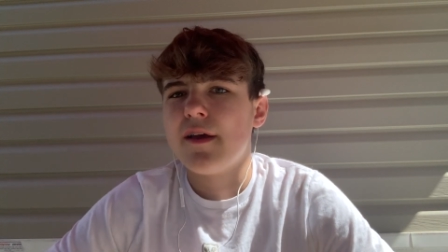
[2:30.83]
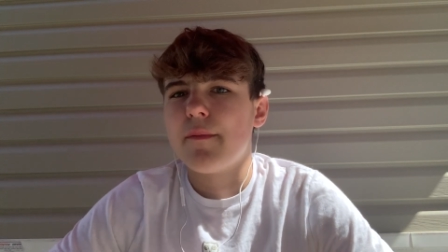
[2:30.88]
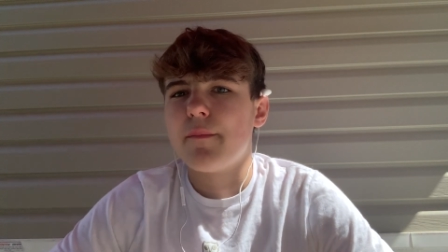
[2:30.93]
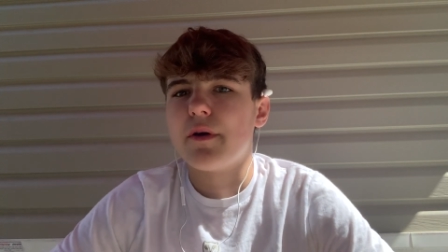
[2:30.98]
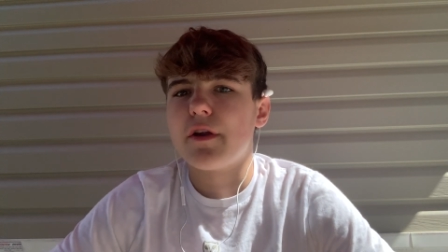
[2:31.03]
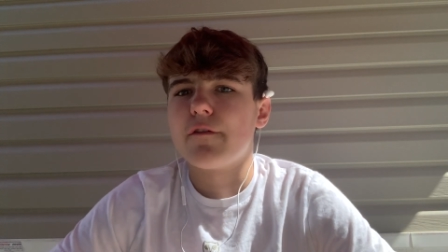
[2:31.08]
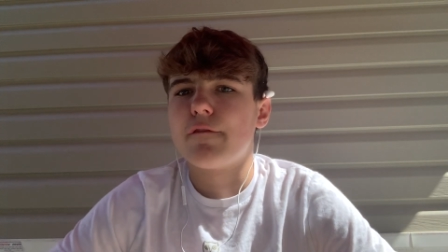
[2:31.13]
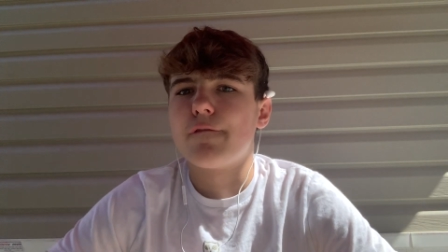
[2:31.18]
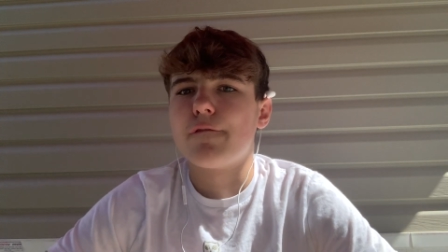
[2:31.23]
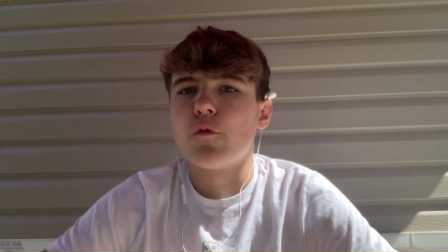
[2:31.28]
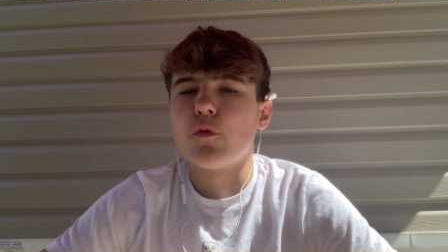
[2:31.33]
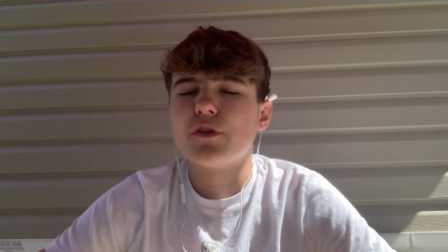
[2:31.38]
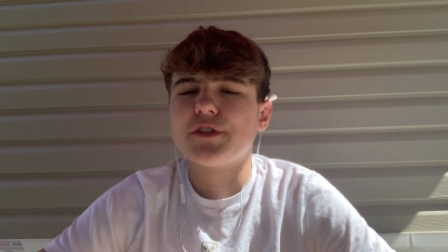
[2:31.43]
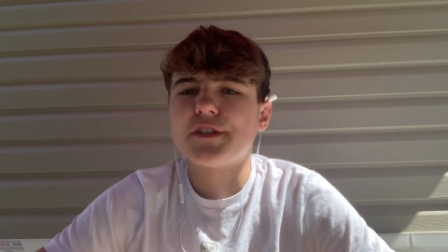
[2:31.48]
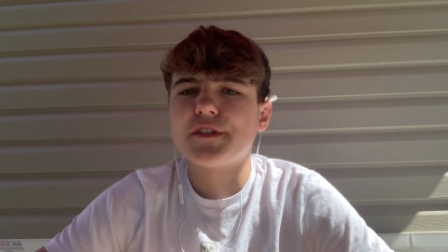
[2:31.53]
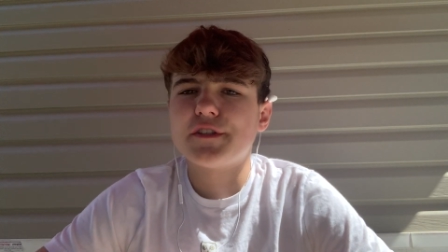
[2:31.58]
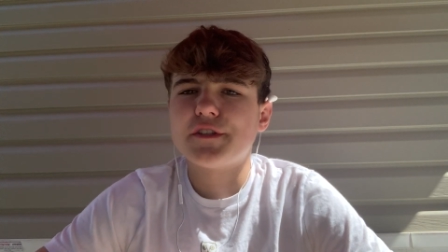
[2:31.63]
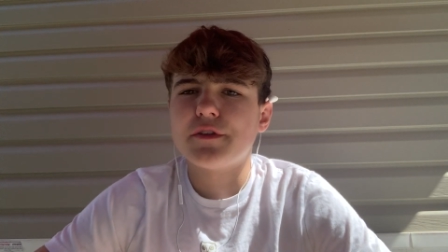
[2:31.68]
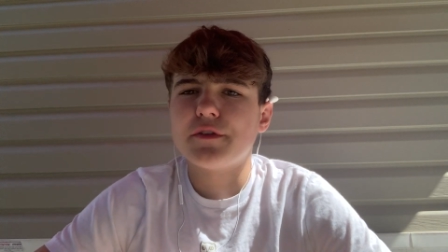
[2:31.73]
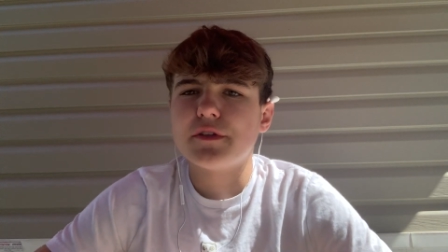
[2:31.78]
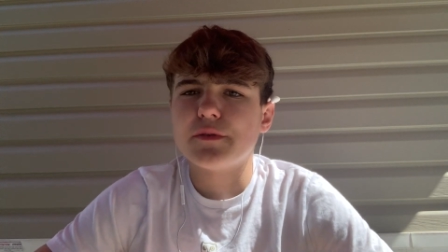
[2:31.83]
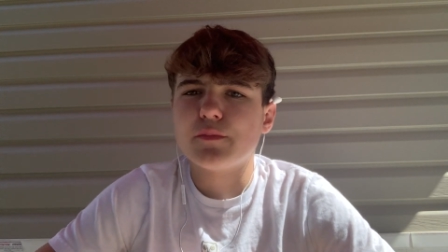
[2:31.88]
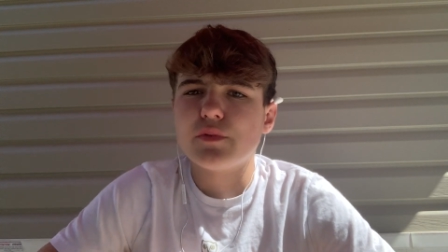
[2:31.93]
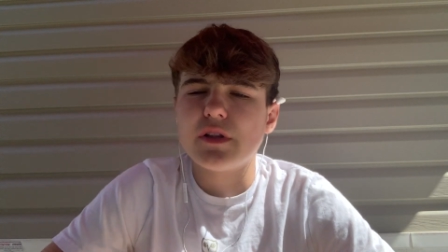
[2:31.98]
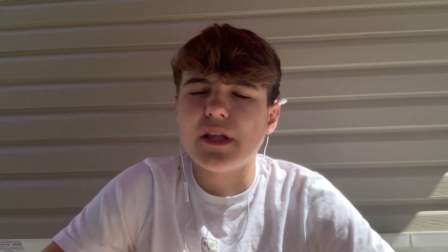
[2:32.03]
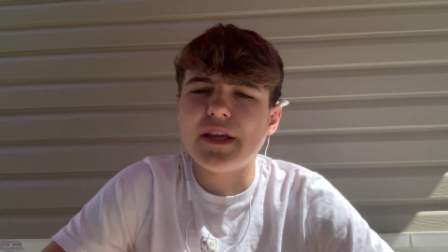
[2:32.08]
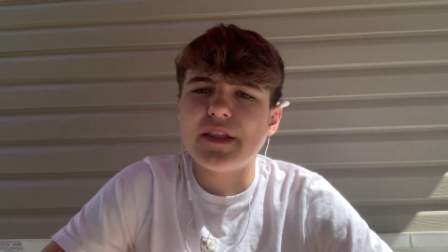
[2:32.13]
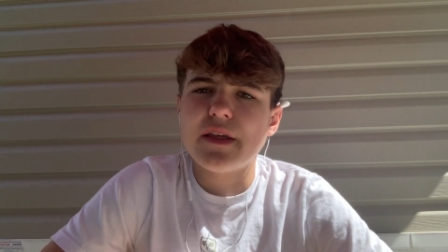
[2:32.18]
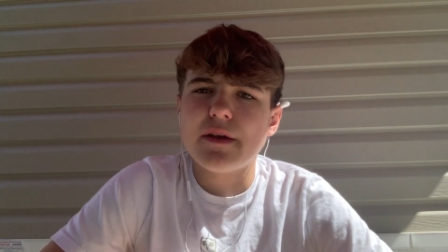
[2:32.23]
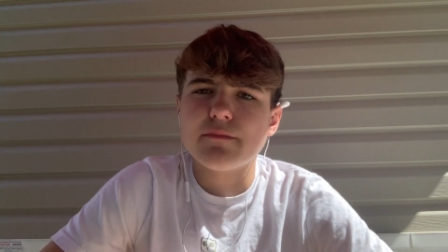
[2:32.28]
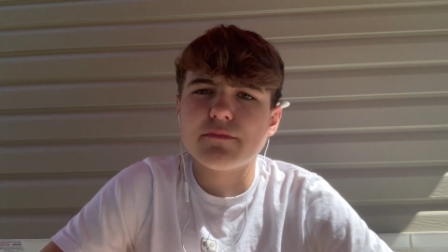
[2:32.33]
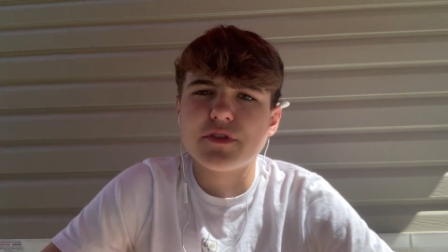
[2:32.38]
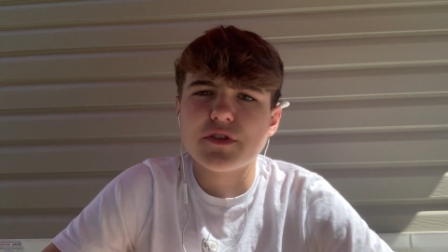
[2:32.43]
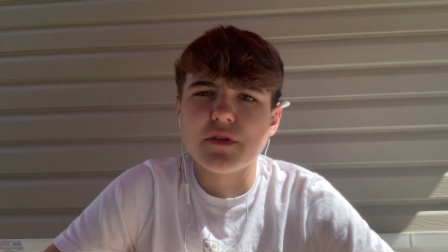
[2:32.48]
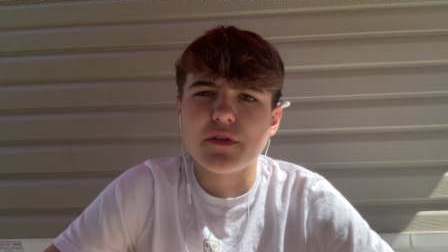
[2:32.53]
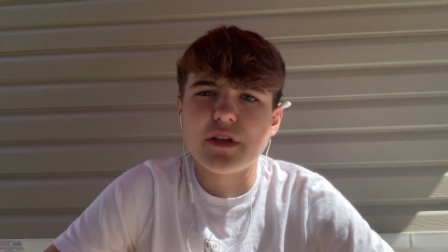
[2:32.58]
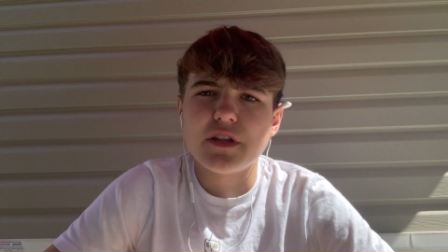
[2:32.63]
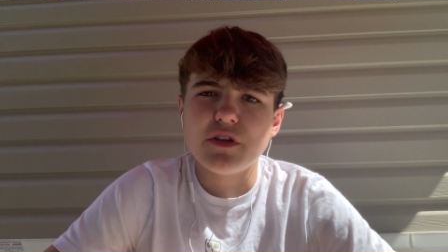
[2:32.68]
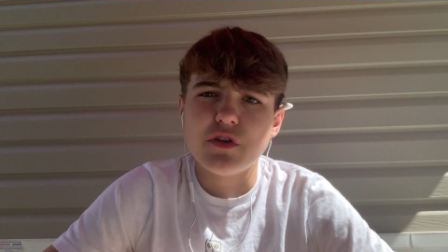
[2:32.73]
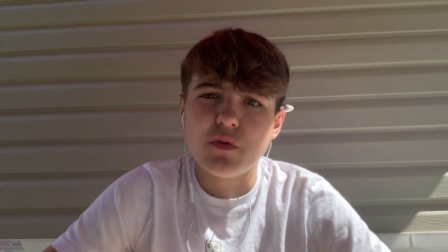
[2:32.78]
but it forces you to play them, so
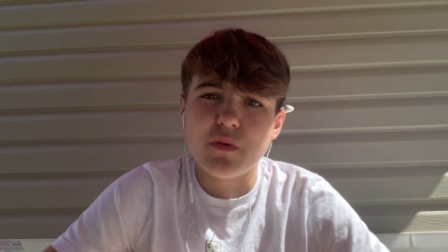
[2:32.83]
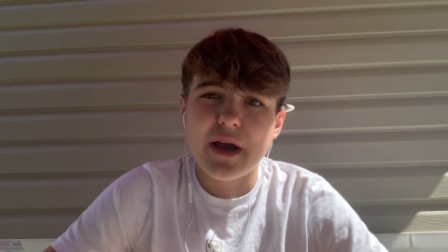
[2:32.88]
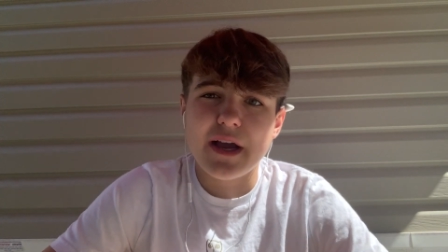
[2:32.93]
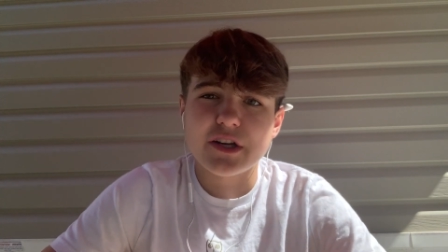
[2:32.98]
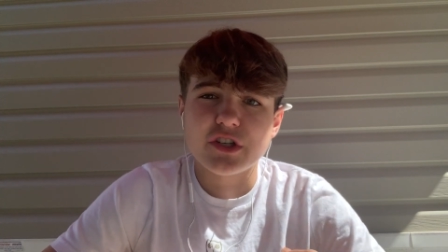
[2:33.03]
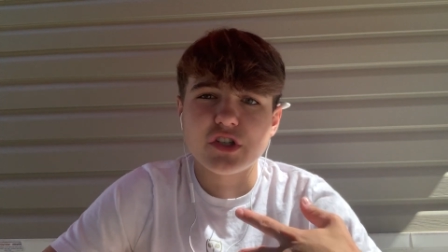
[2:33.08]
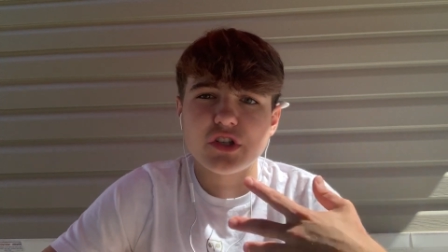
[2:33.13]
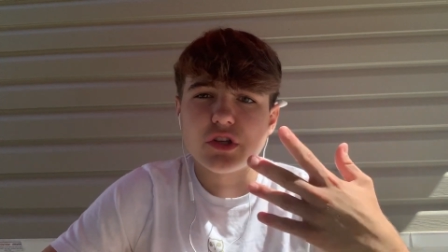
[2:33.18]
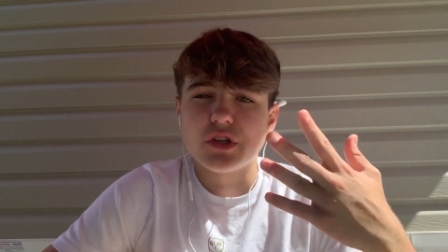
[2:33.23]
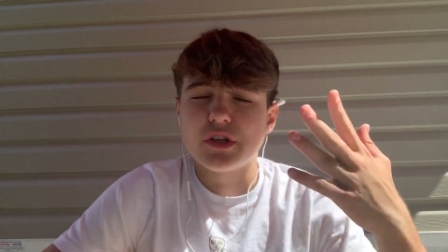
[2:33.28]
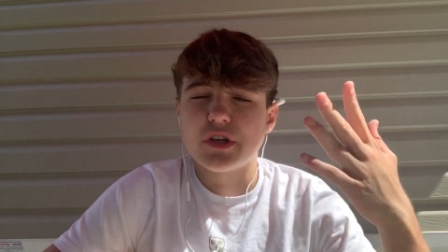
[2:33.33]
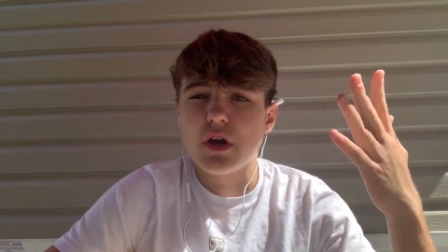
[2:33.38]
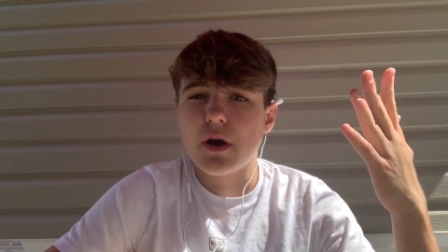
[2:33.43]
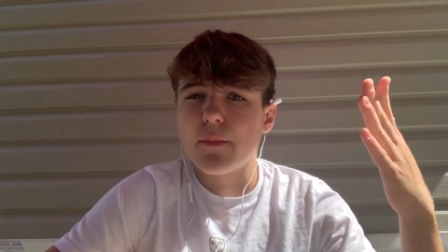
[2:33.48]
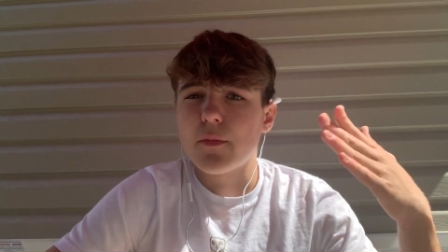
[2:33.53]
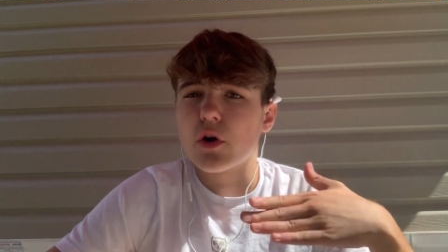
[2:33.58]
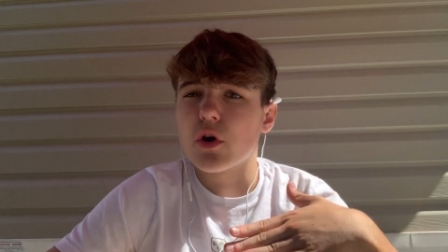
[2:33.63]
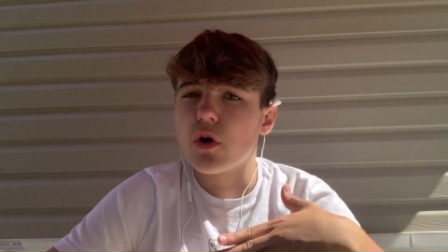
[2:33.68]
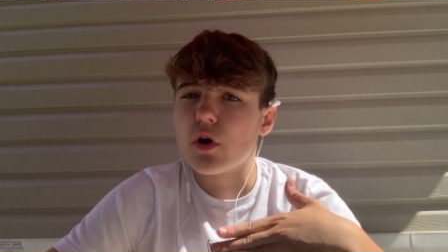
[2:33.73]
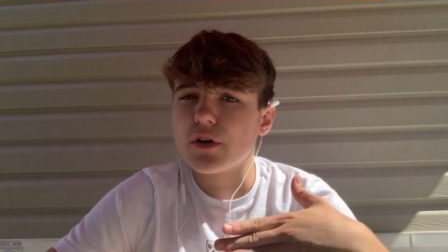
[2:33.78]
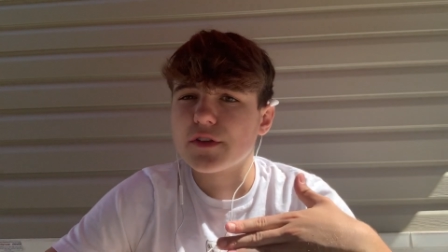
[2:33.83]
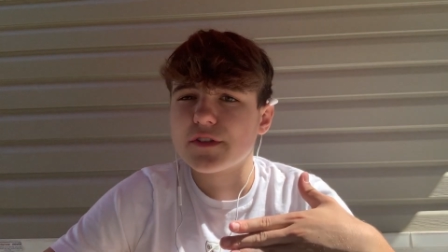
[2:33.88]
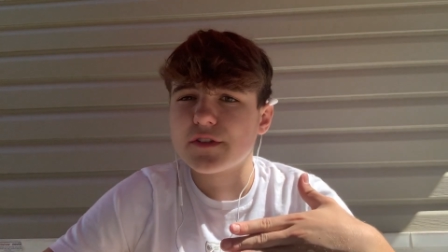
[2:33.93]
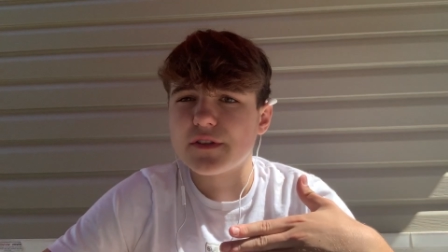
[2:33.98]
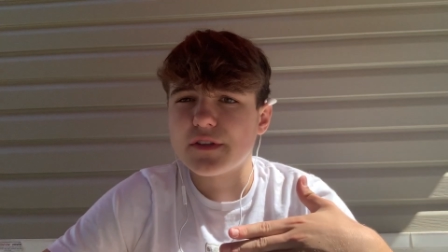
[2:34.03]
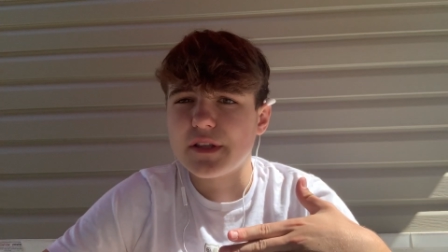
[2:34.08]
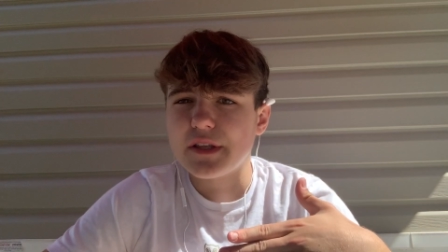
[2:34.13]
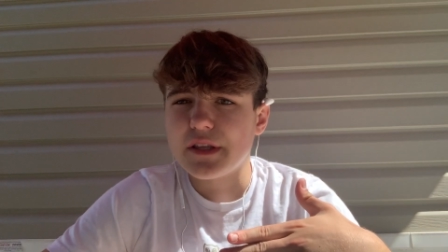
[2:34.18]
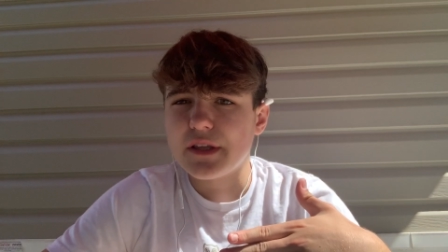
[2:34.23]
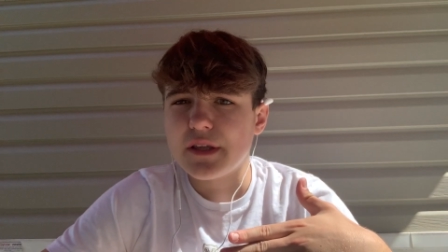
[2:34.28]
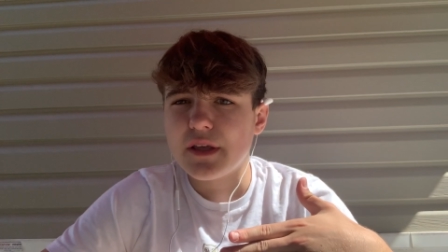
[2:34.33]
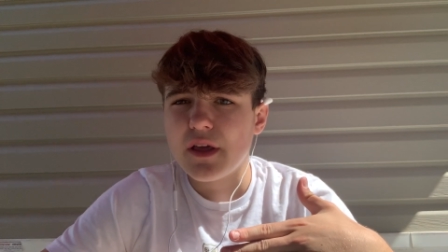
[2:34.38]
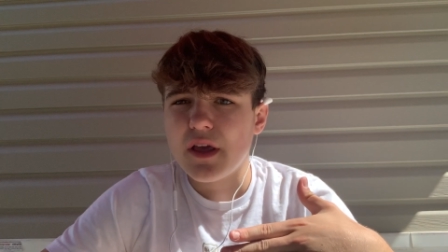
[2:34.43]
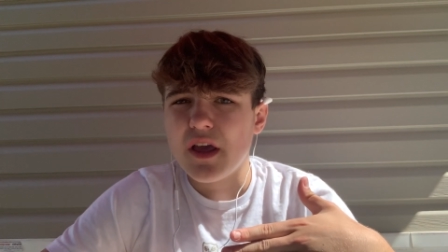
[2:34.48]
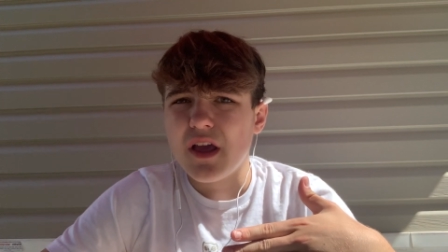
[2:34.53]
then you actually come across the